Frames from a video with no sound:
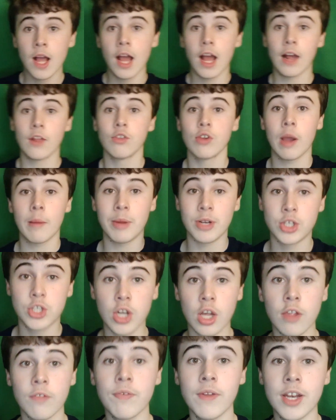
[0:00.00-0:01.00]
and the rabbit
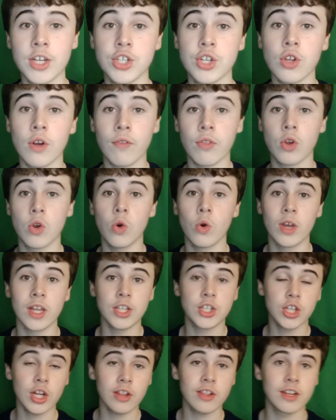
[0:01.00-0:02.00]
just finishes off the corgi
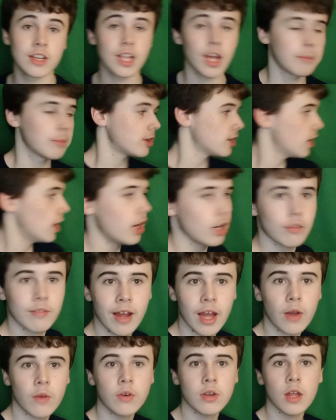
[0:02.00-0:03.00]
just in time to turn
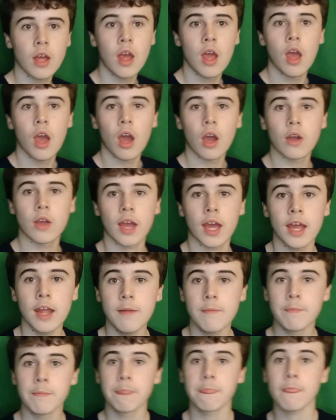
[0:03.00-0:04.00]
around,
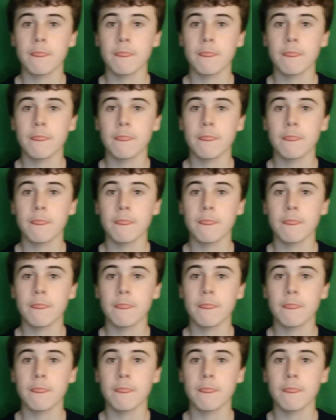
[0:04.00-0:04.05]
okay,